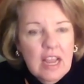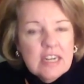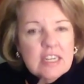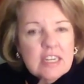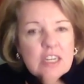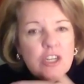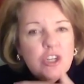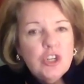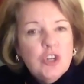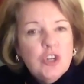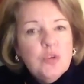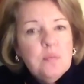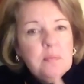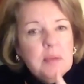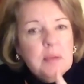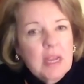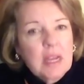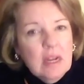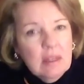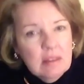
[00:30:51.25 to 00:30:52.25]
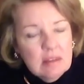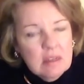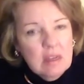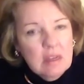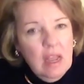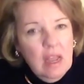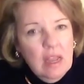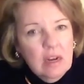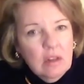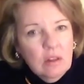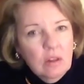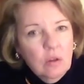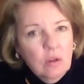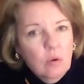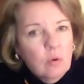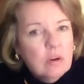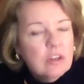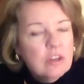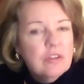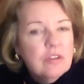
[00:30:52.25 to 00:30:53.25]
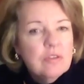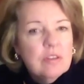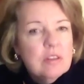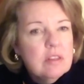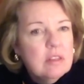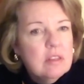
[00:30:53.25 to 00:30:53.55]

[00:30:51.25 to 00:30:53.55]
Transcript: Did you pick the title, or did